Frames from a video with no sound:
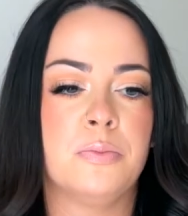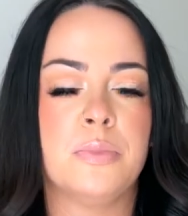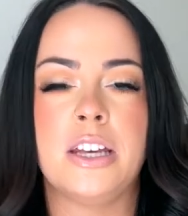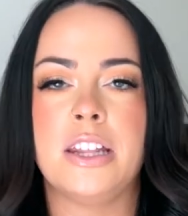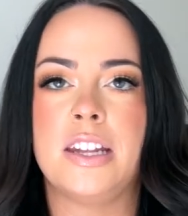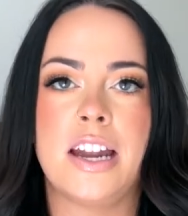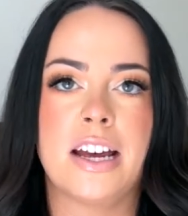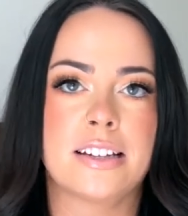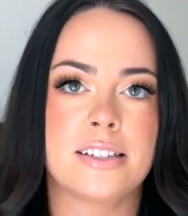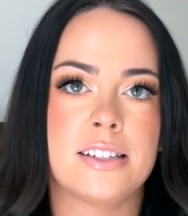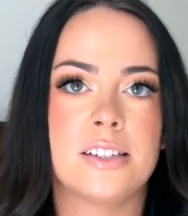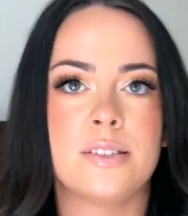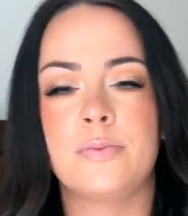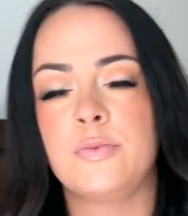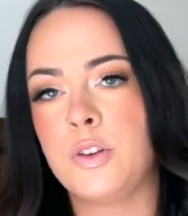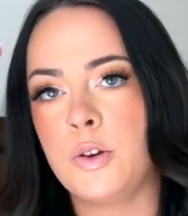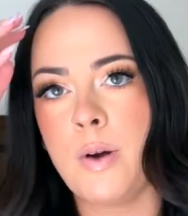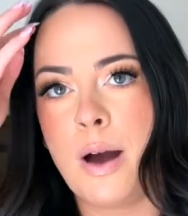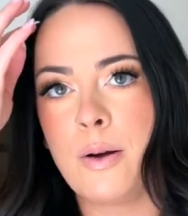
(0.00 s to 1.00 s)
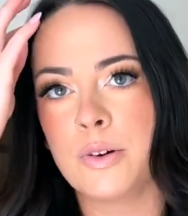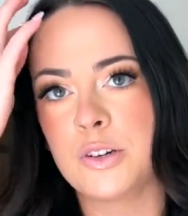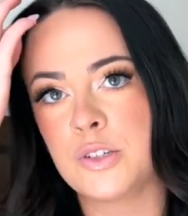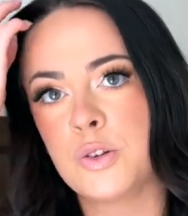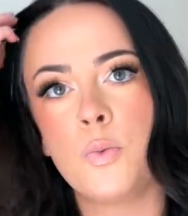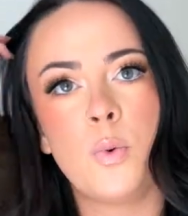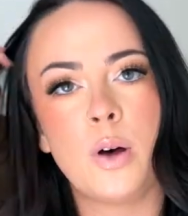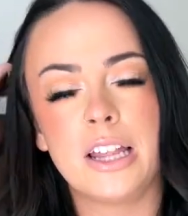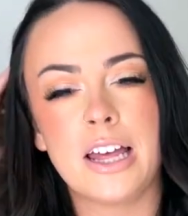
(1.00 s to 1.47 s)
in the next few
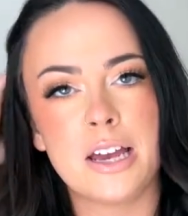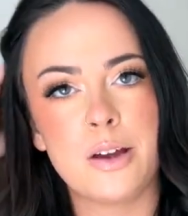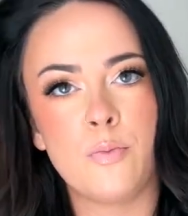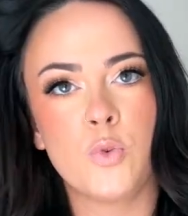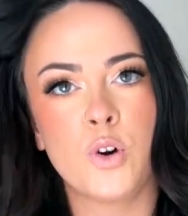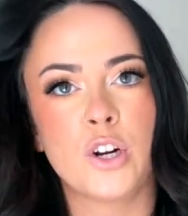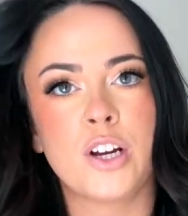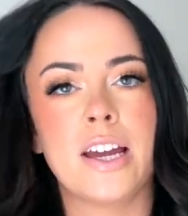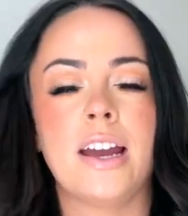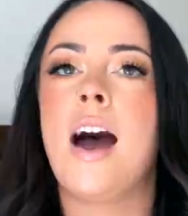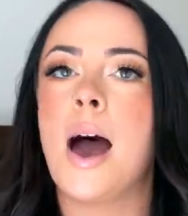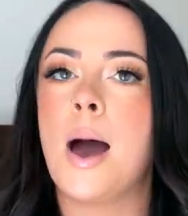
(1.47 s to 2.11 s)
hours while I am working,